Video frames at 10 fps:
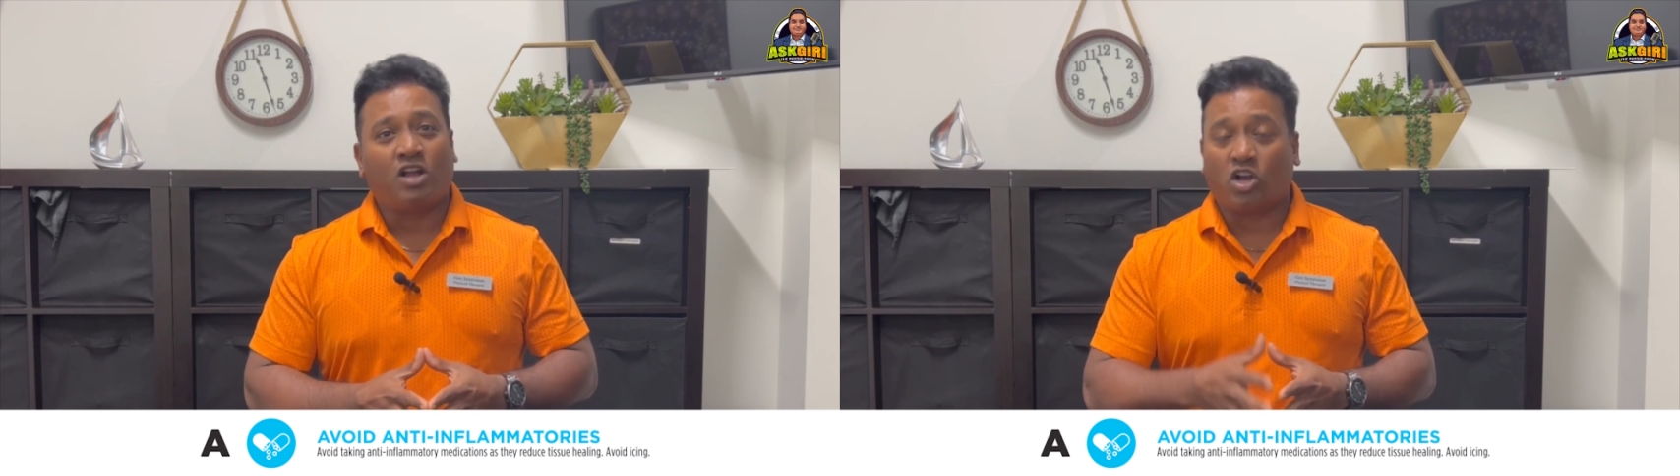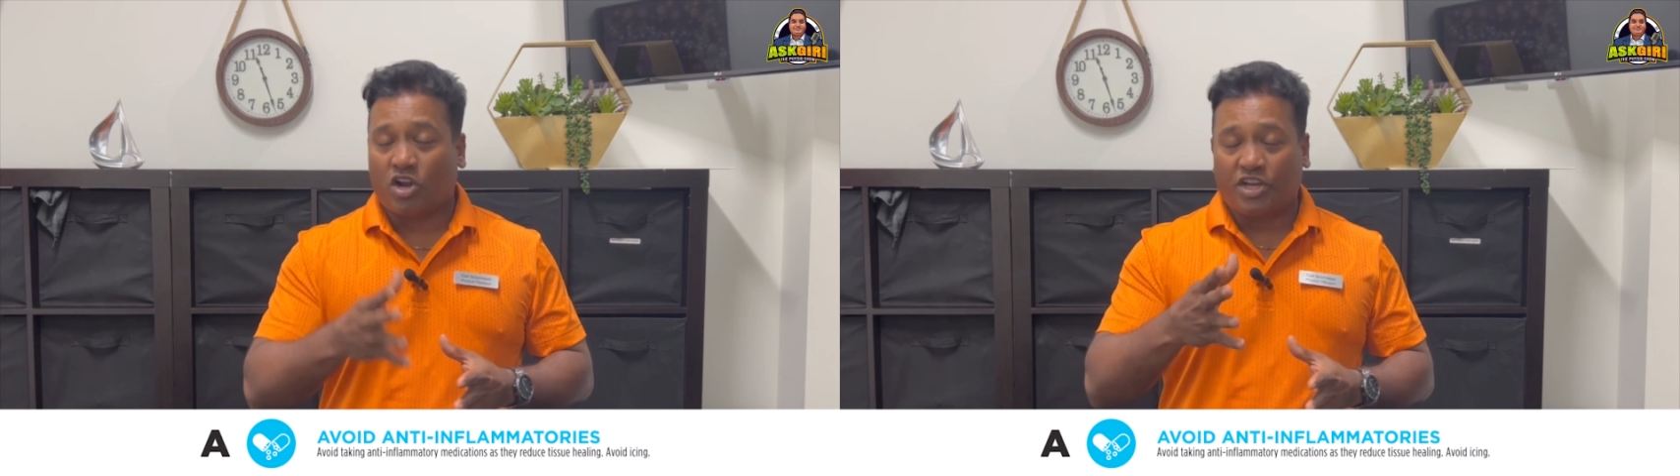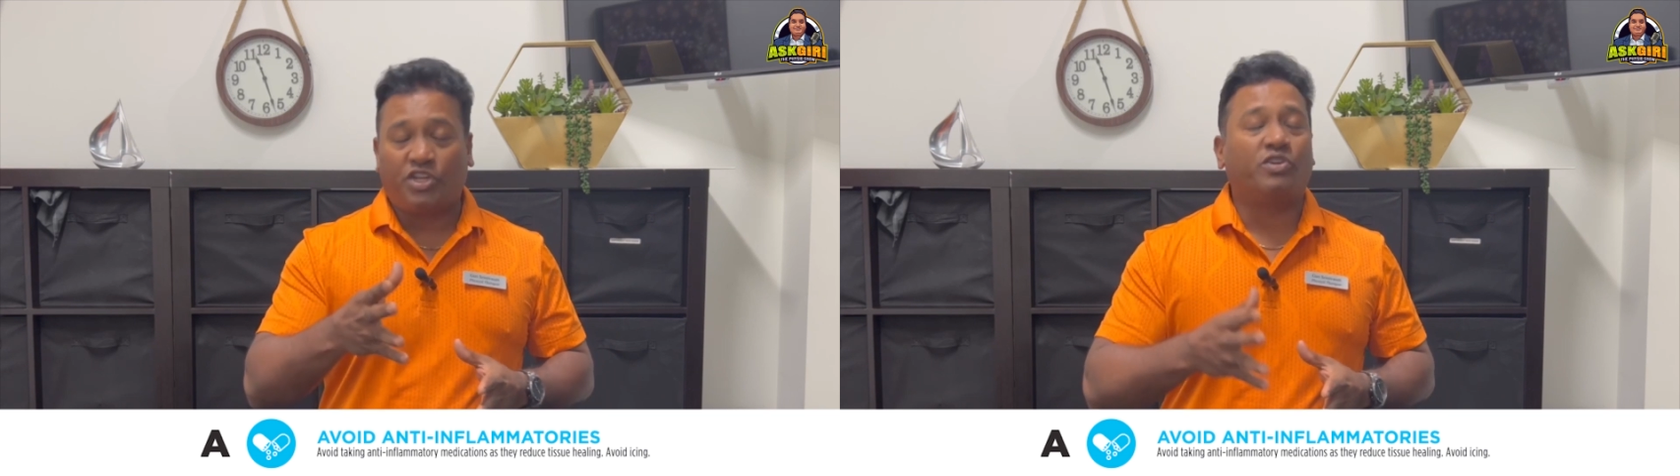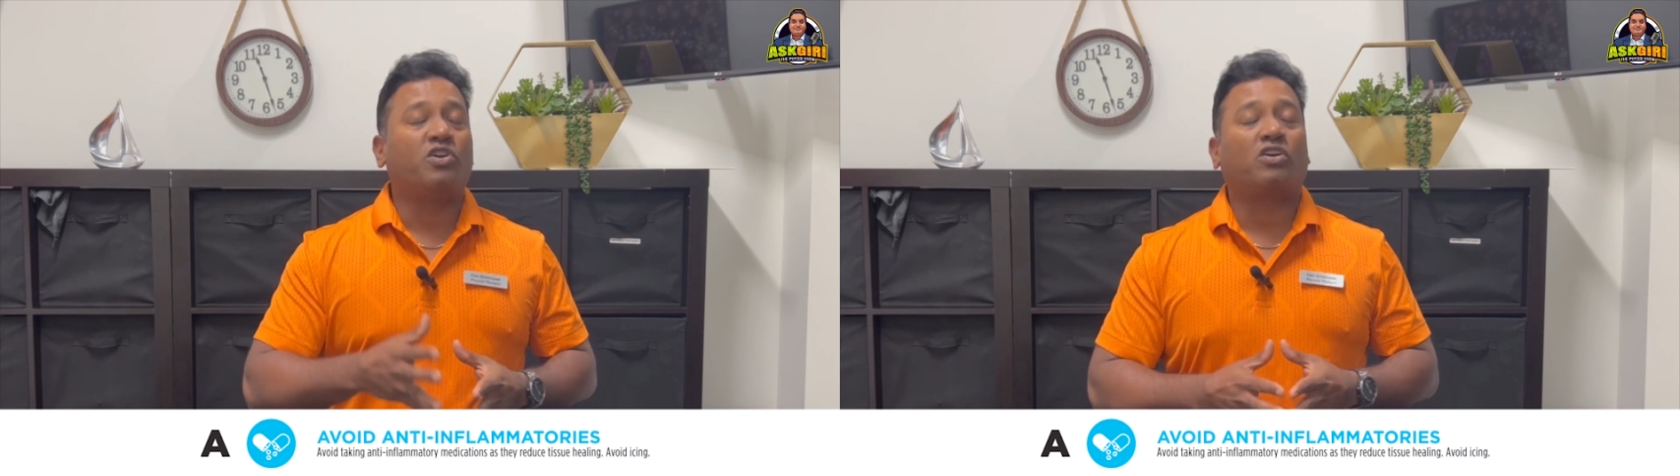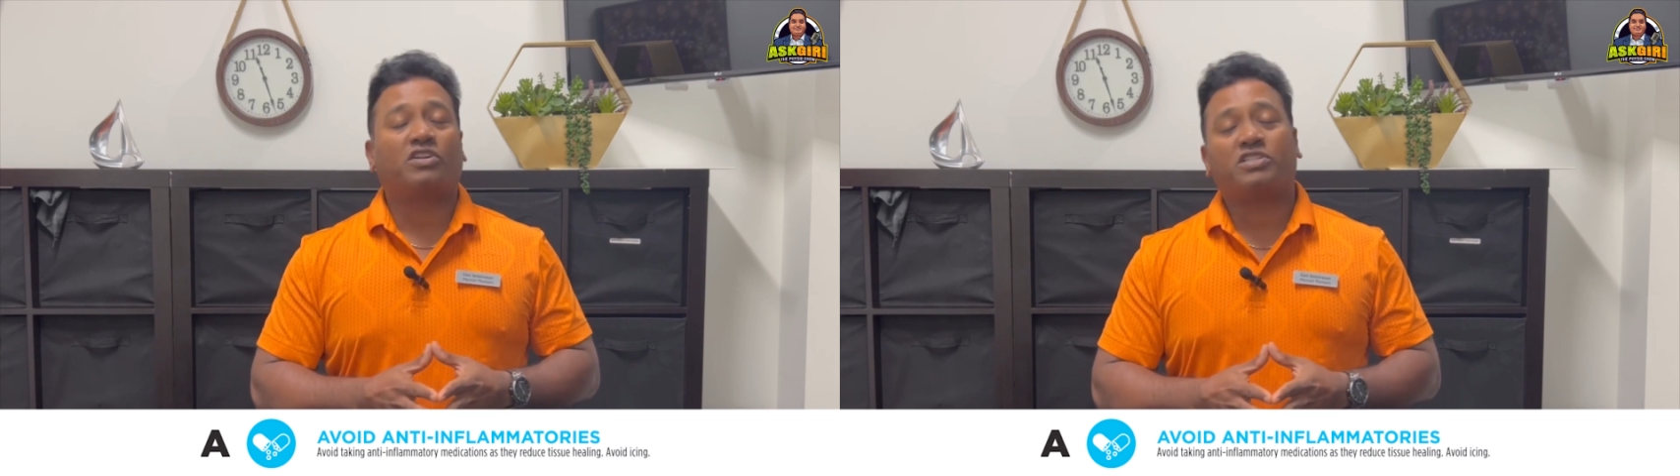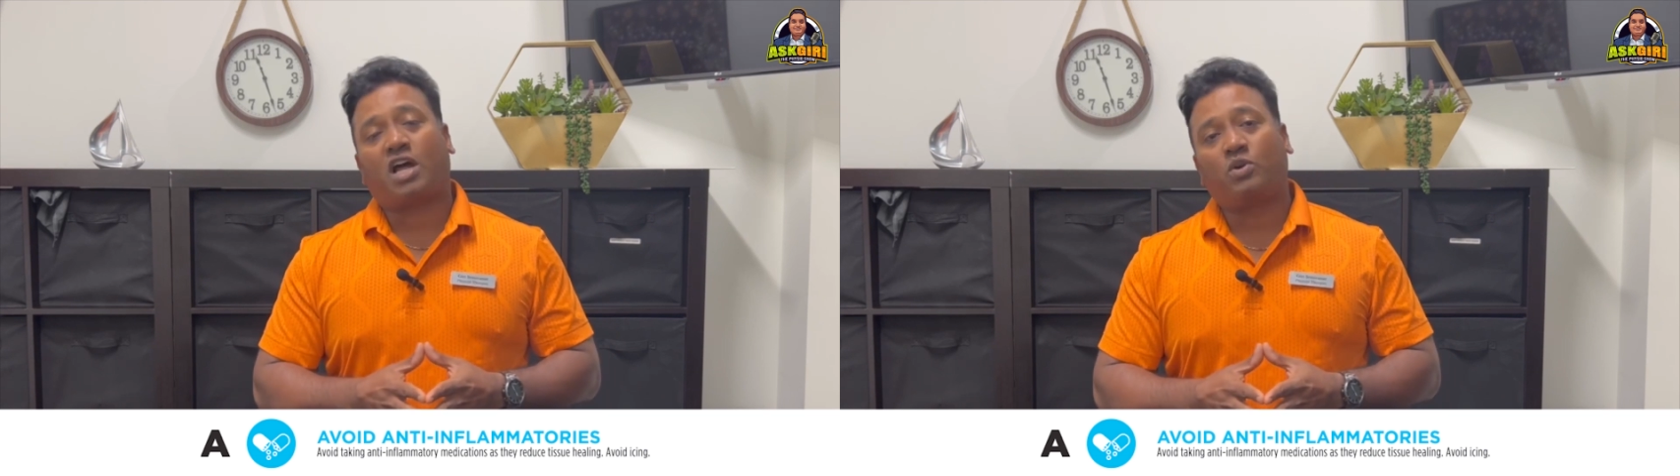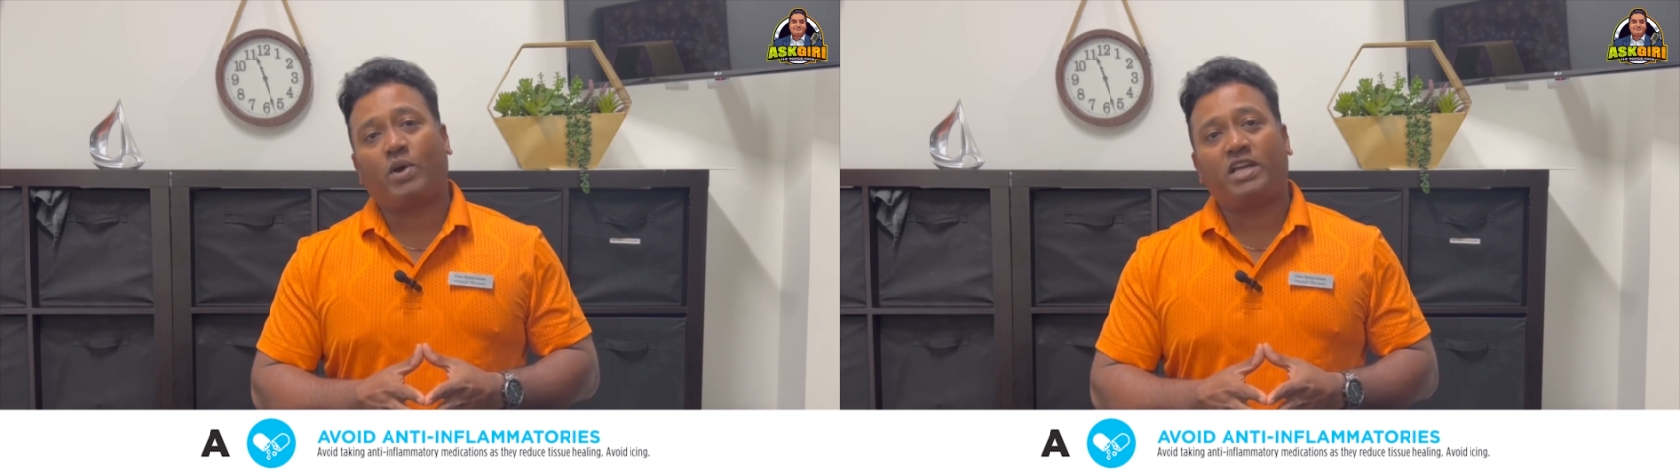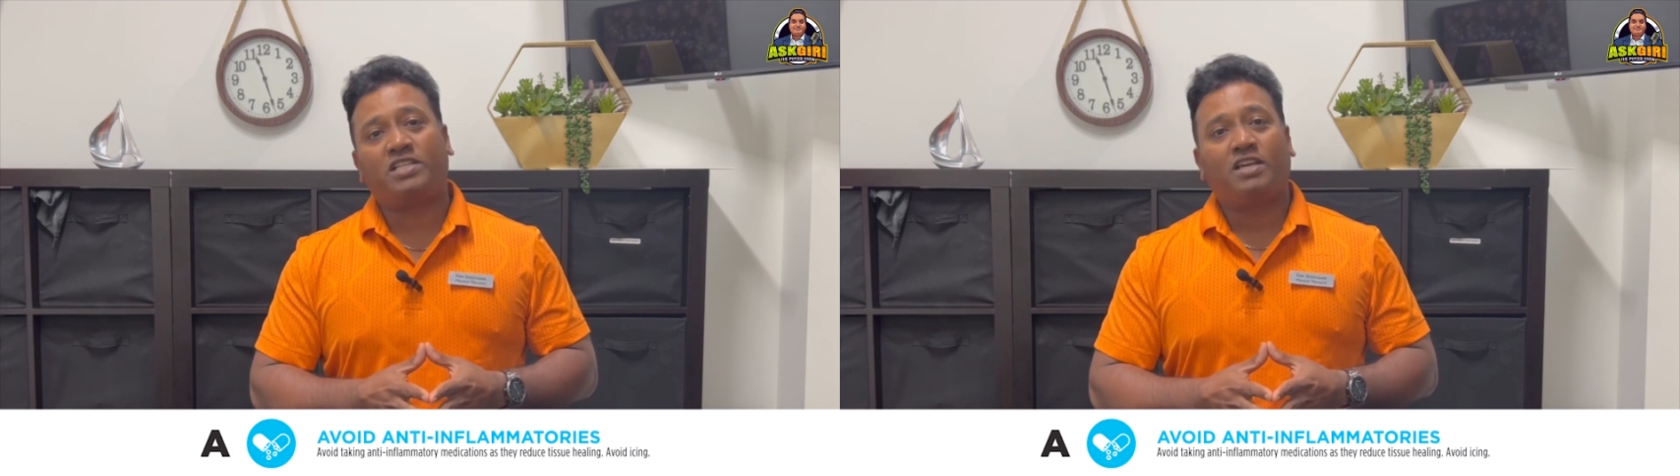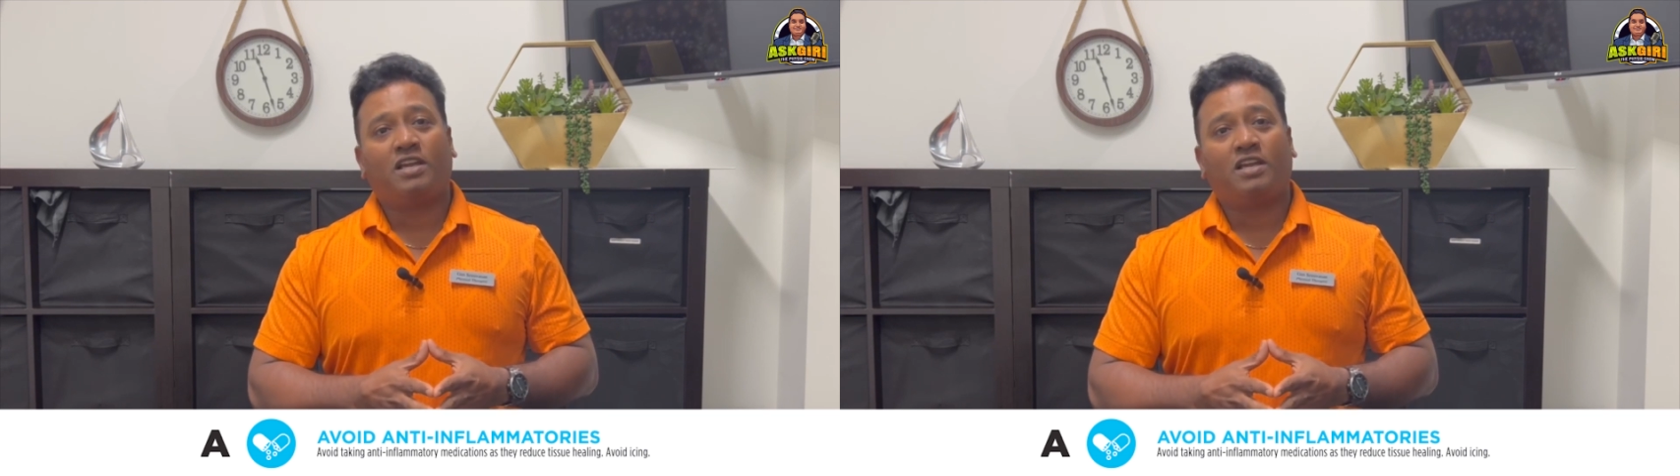according to your doctor's advice,